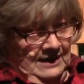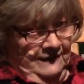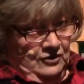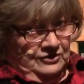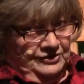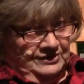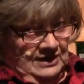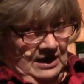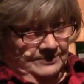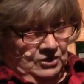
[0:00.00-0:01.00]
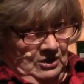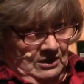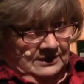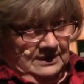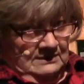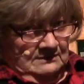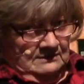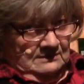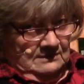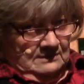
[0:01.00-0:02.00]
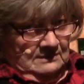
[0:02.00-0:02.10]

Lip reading: ever stop talking?"